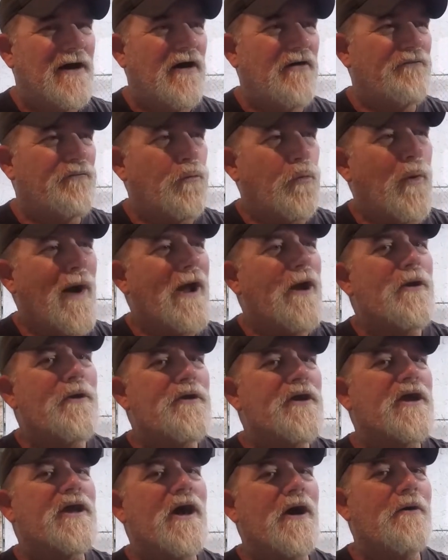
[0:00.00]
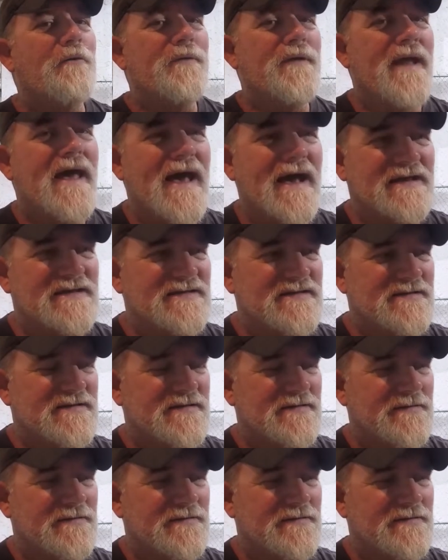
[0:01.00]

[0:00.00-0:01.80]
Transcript: of where to go next.